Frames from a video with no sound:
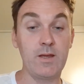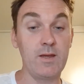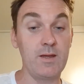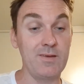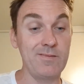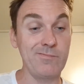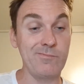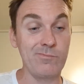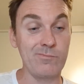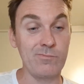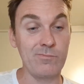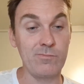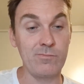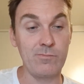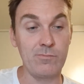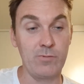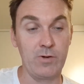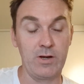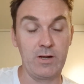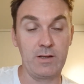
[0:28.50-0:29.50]
it
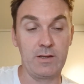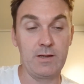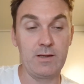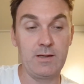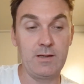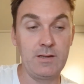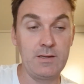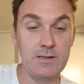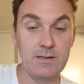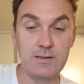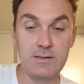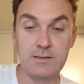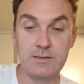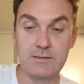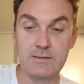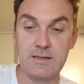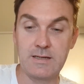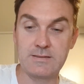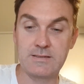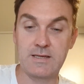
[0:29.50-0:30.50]
really
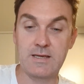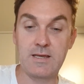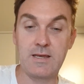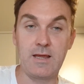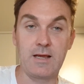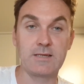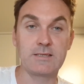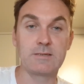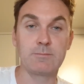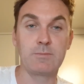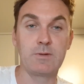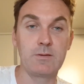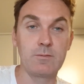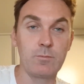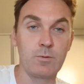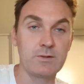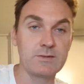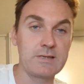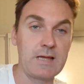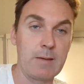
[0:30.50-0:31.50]
has a connection with
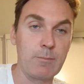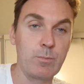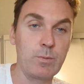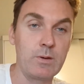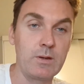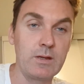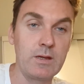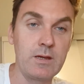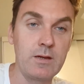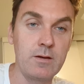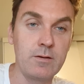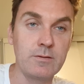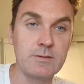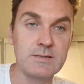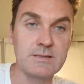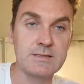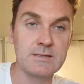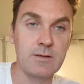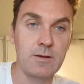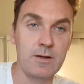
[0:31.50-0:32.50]
what's happening here in
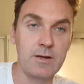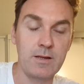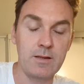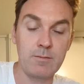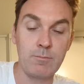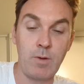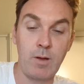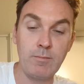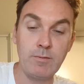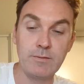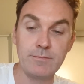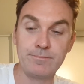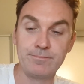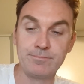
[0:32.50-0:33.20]
society at the moment.